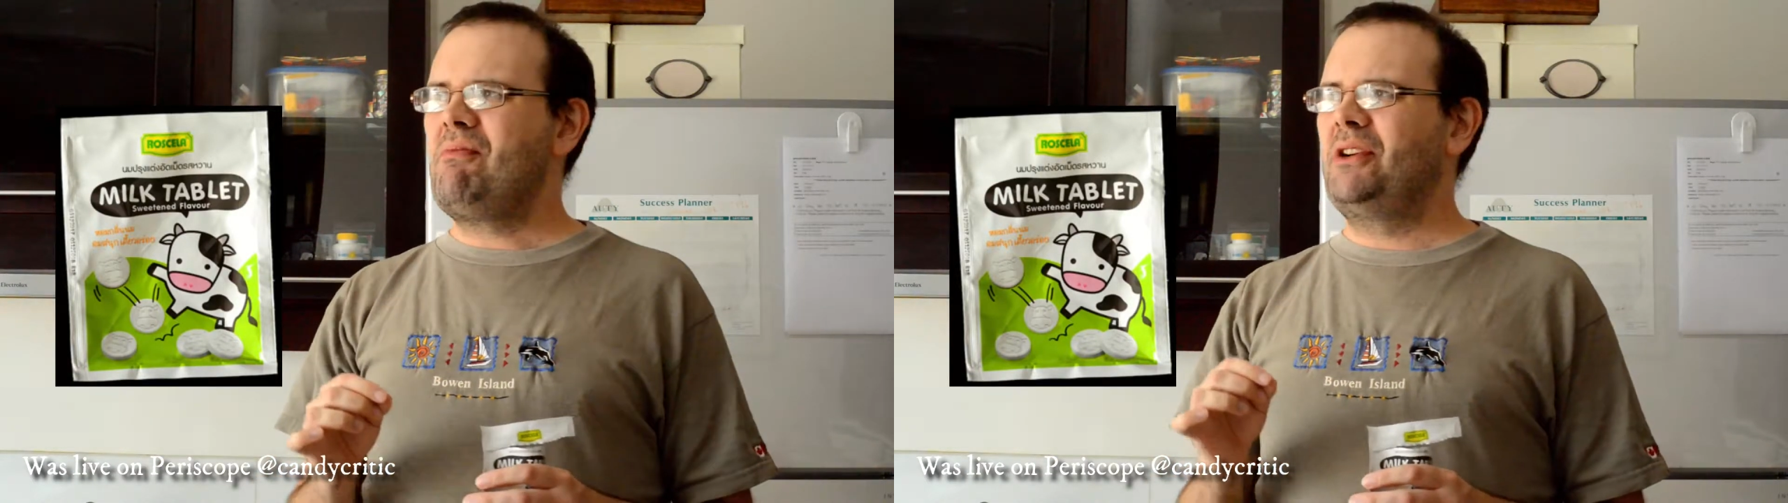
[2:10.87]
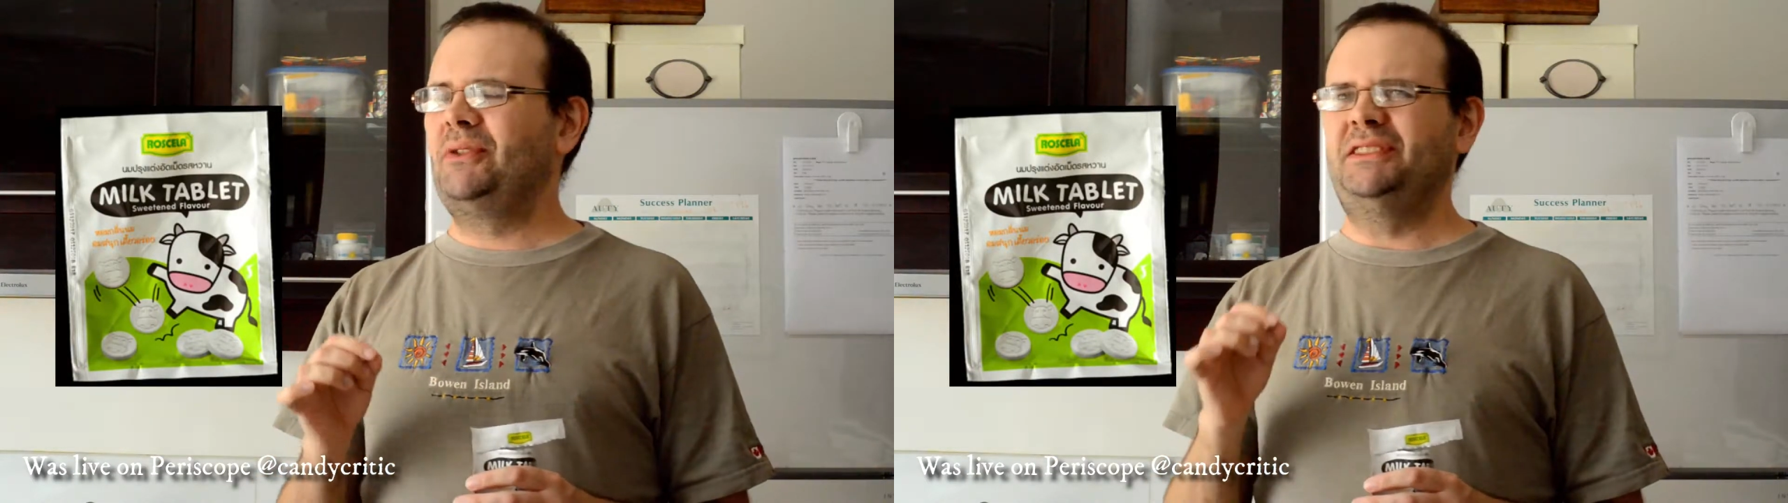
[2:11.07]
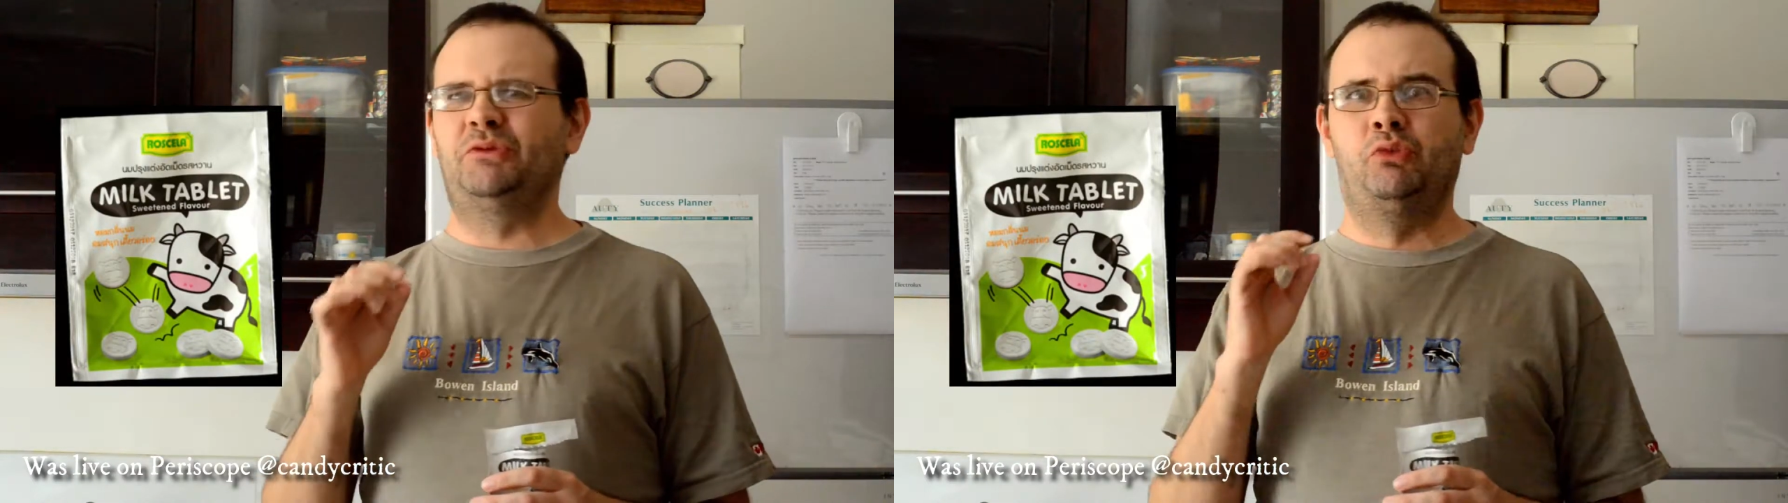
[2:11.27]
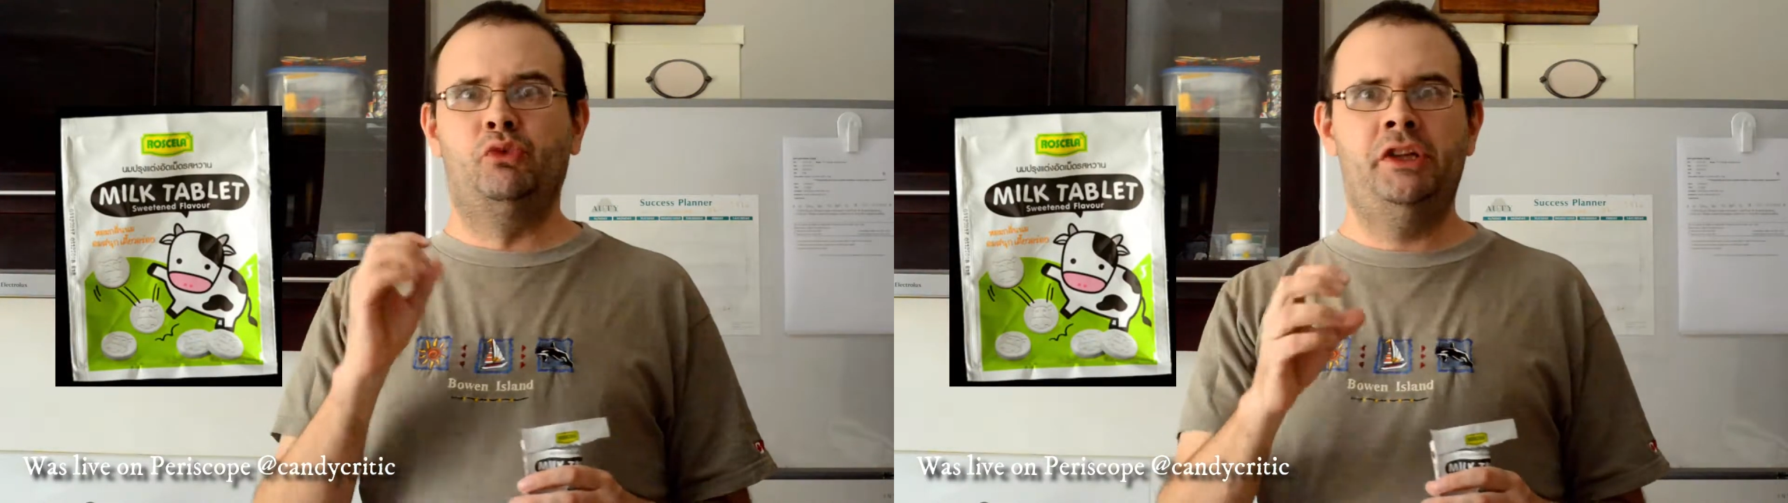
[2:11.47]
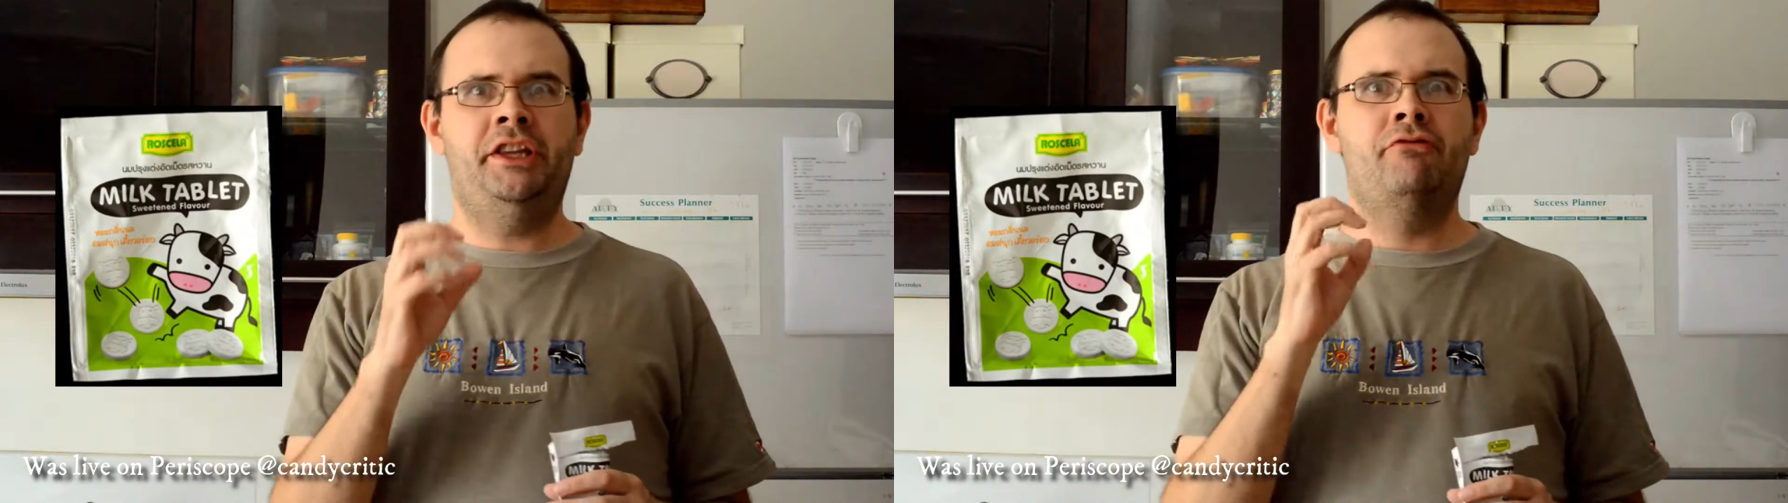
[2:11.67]
only it's
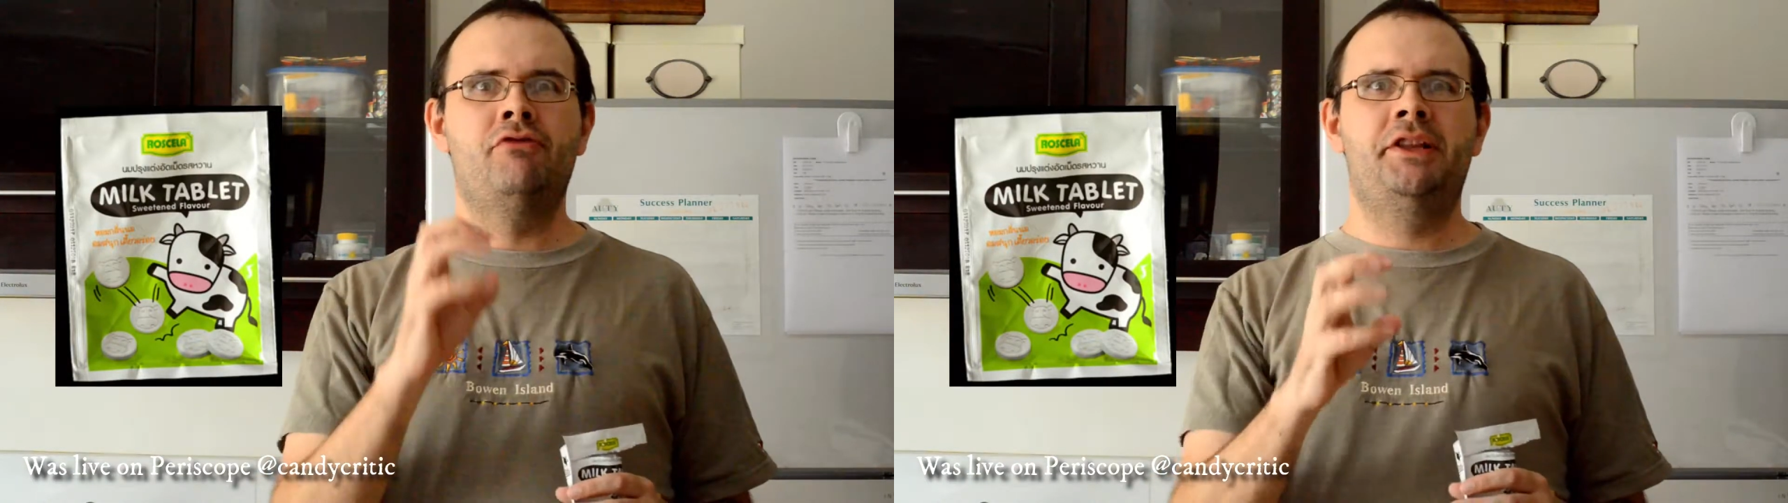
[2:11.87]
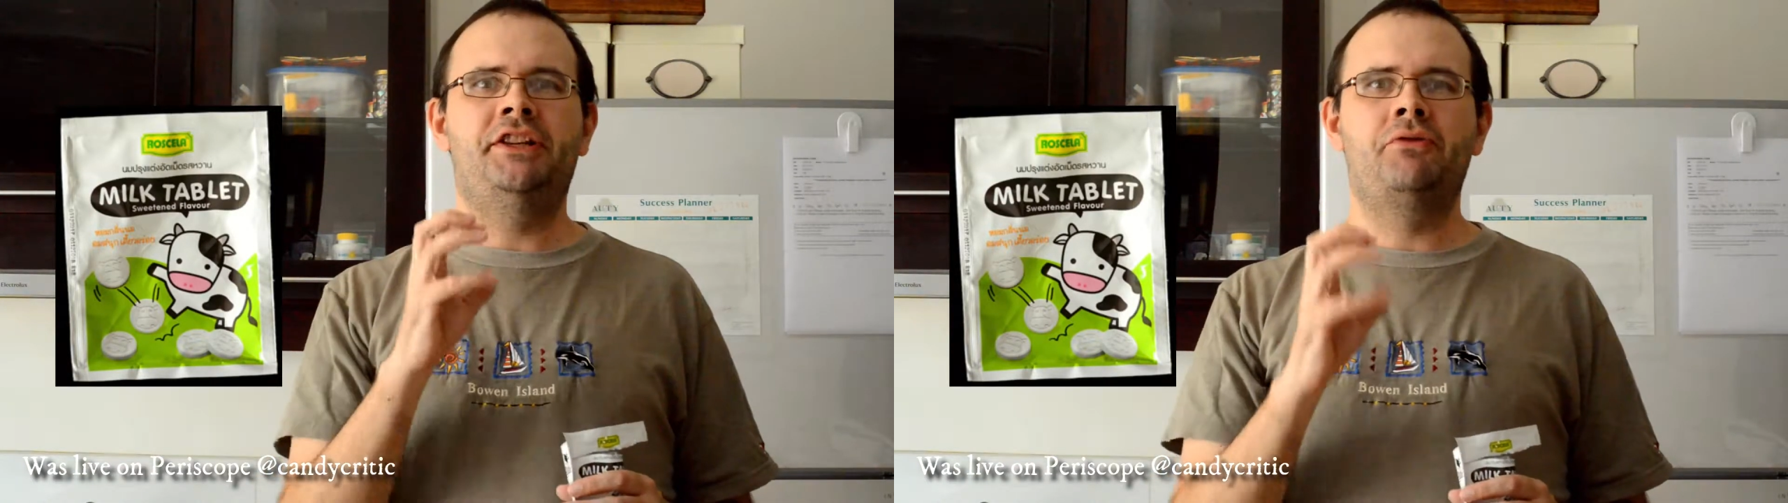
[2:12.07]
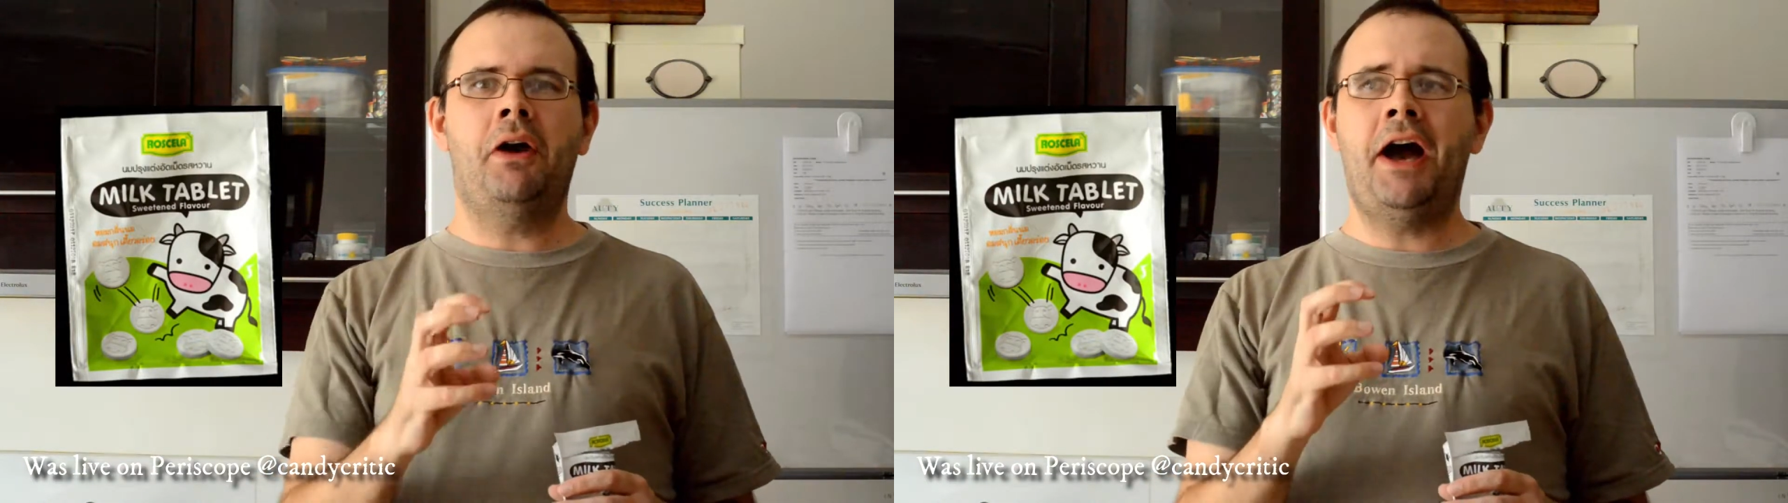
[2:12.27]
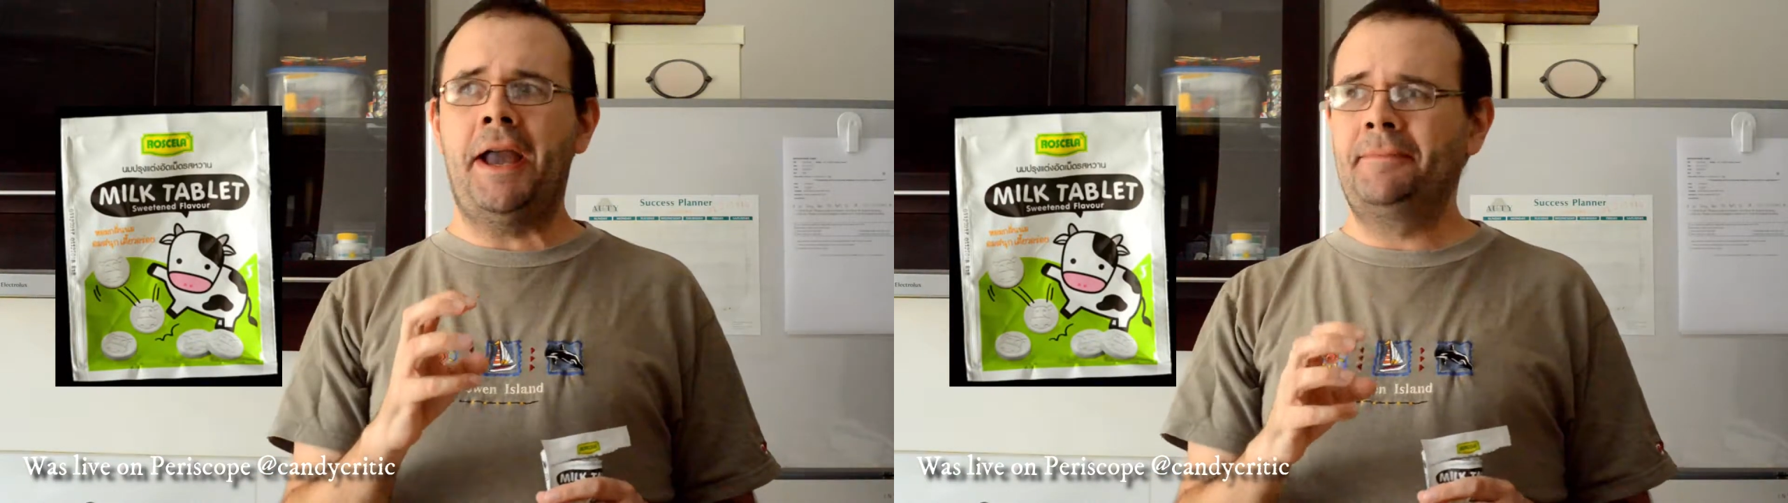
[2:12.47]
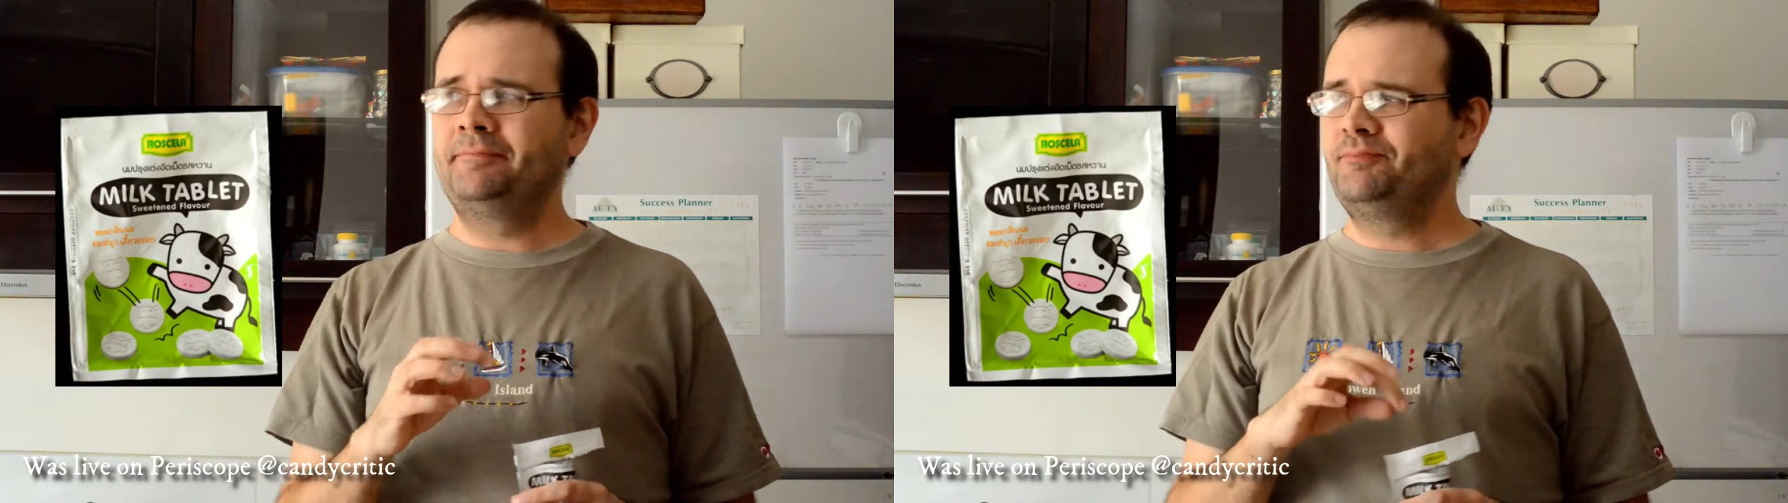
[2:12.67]
really, really
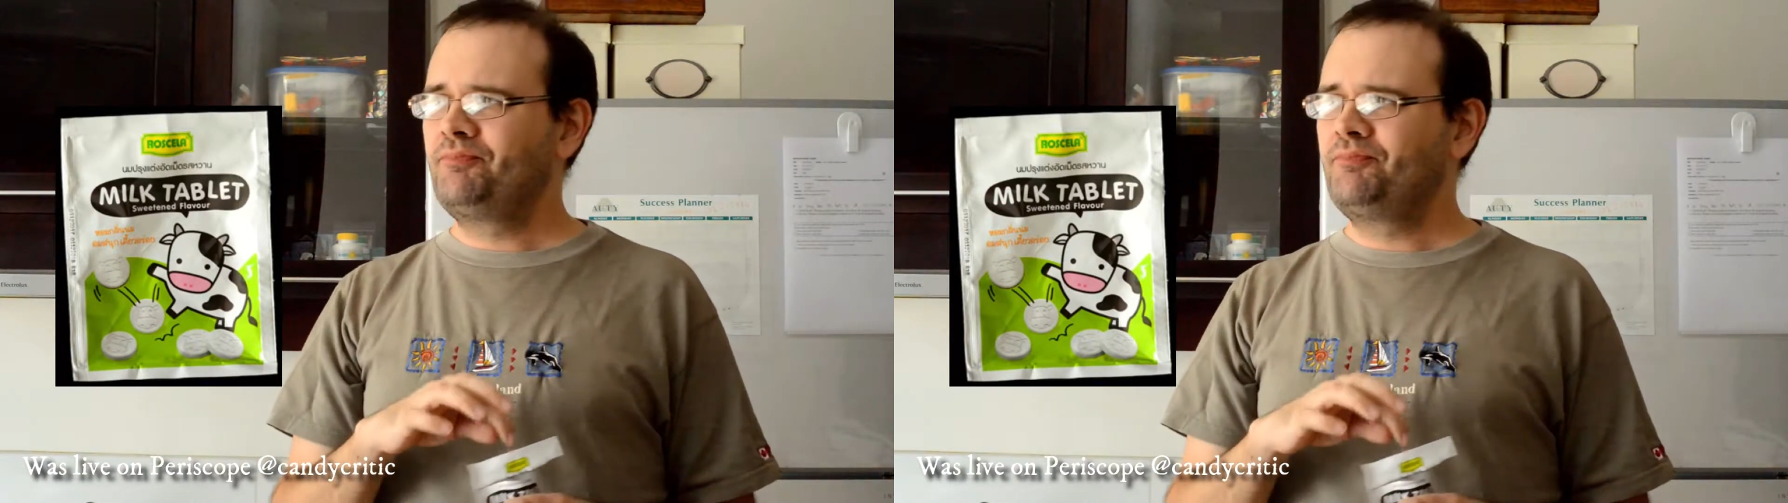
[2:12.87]
dry.